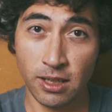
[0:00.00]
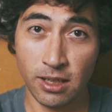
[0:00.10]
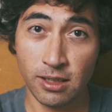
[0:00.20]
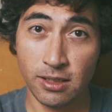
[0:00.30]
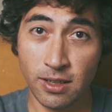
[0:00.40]

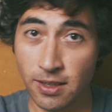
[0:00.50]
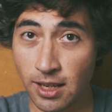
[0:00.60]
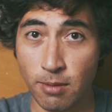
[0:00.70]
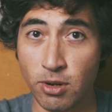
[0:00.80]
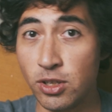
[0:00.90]
the other
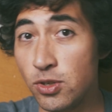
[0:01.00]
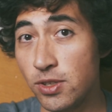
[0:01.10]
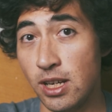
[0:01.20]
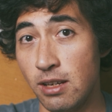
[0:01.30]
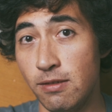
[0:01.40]
camera I
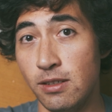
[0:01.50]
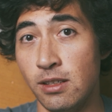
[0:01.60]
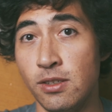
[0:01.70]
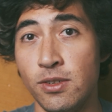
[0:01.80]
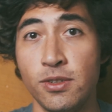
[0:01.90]
used to have
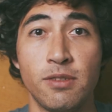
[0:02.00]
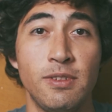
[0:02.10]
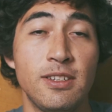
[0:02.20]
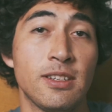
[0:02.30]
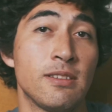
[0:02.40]
in conjunction
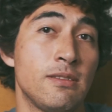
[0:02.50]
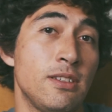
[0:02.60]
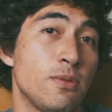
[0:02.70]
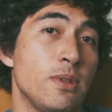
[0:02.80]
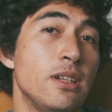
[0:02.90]
with
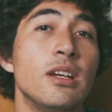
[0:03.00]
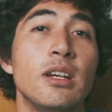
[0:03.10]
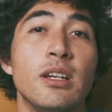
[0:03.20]
this one,